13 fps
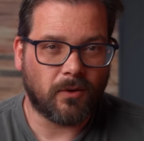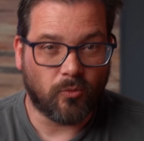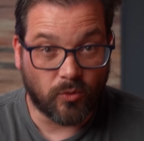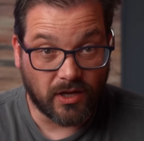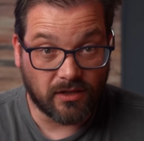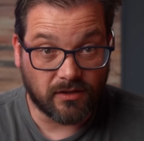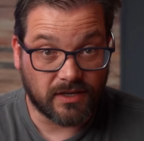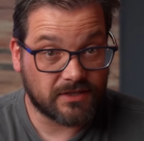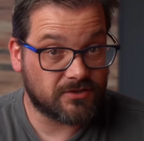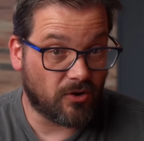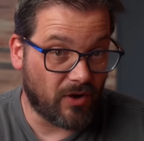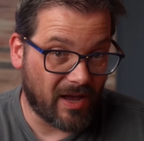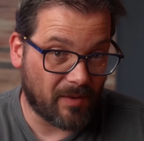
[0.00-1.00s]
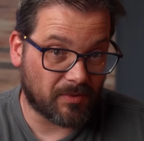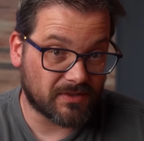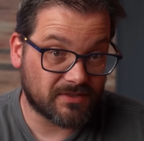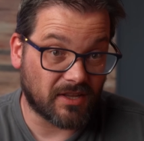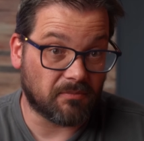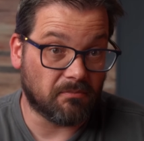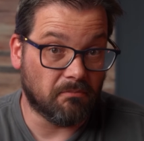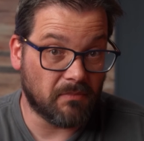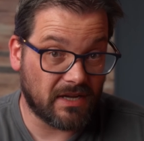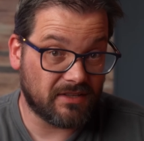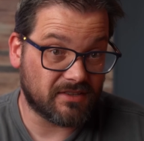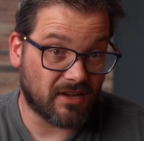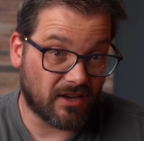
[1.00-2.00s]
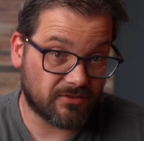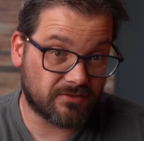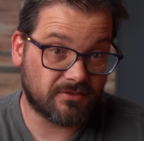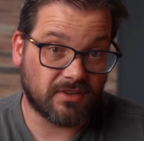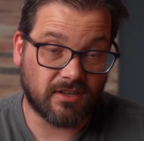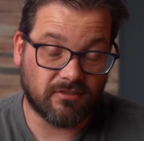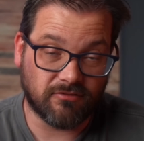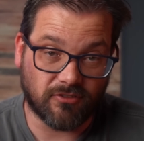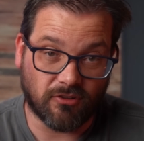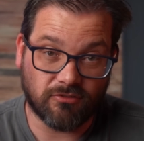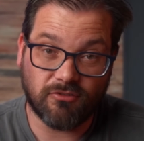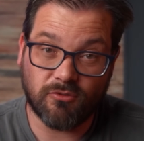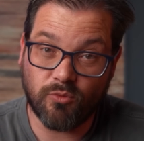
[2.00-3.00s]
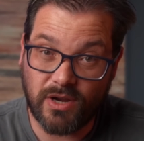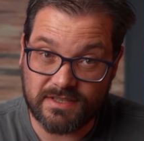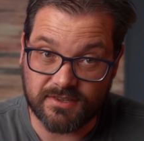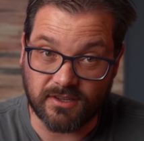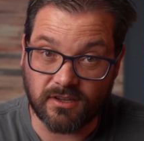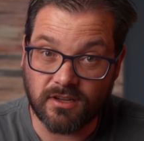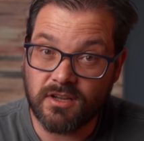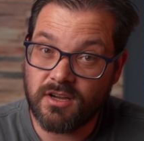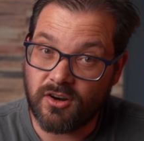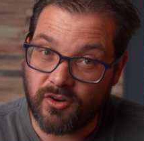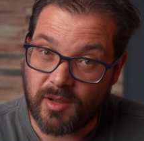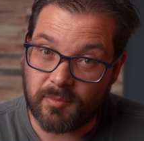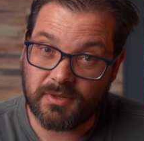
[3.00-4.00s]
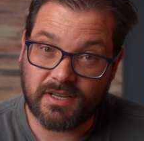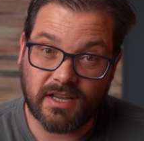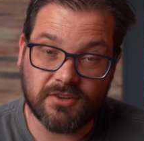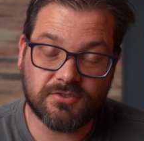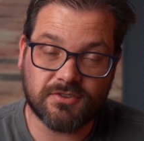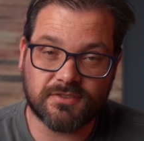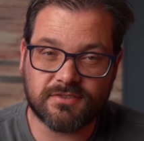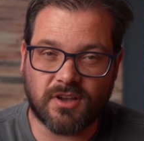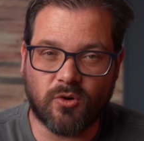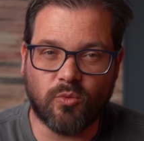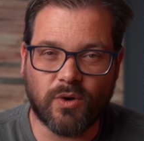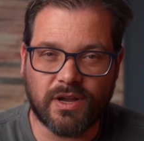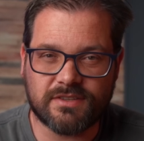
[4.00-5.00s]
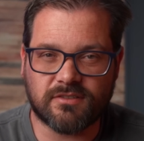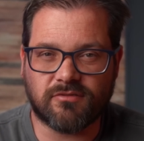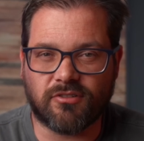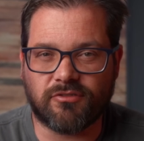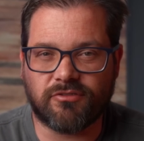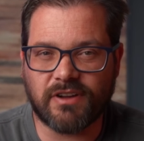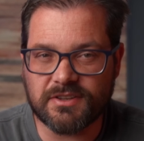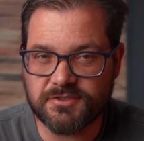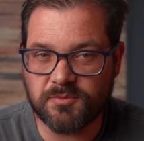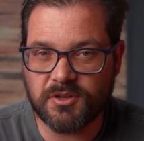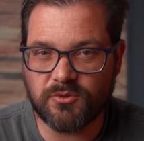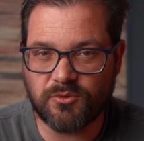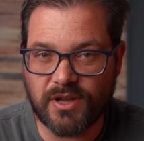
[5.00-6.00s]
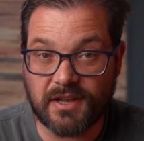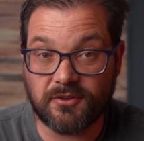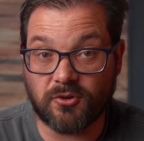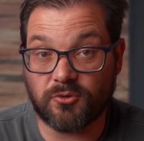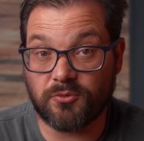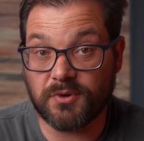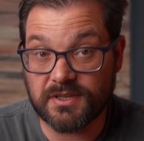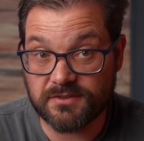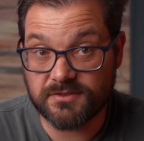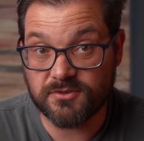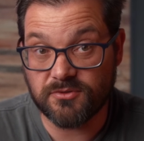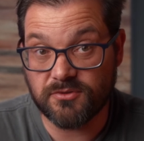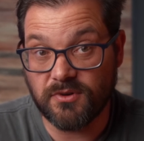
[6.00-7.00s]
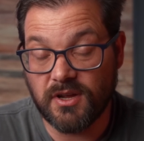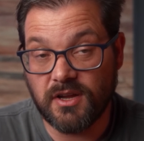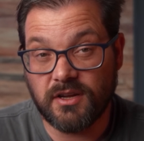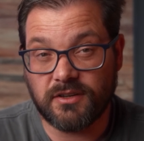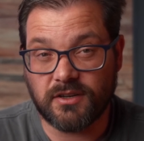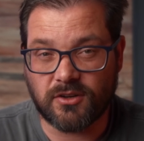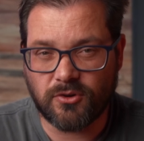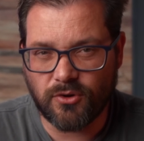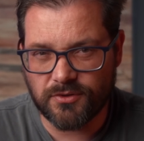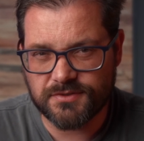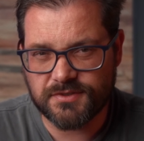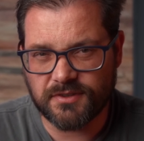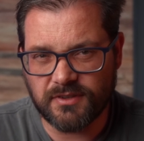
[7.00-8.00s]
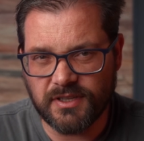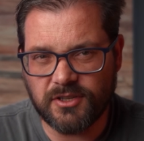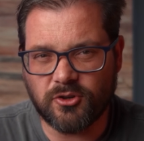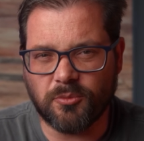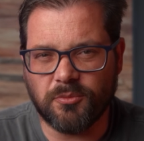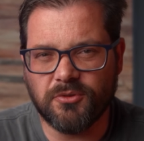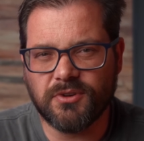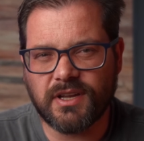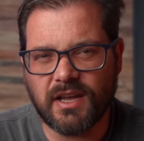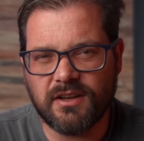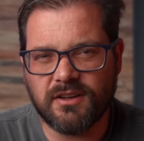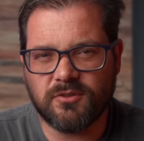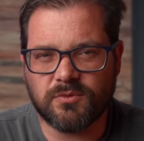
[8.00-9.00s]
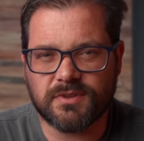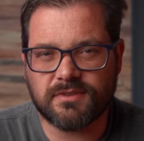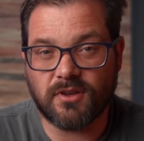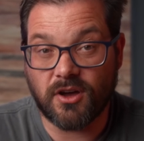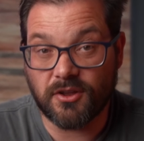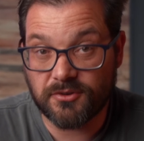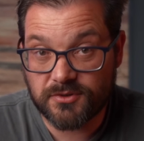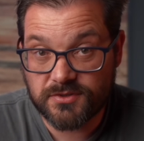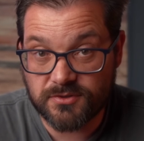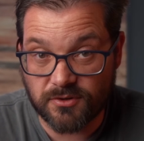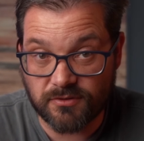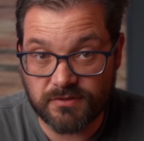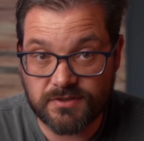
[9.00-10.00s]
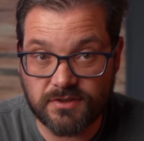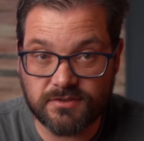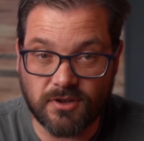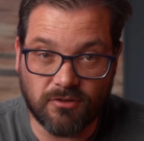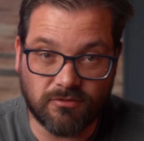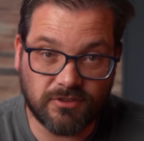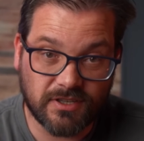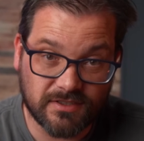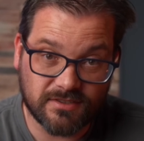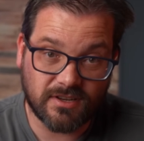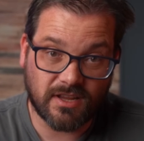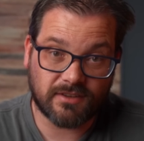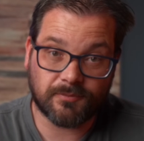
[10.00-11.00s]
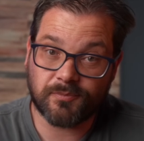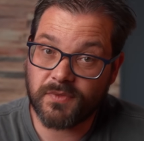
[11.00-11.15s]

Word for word: Well, it so happens that many tasks involve waiting. Our applications are waiting for files to be read or written to, they're constantly communicating with other services over the internet,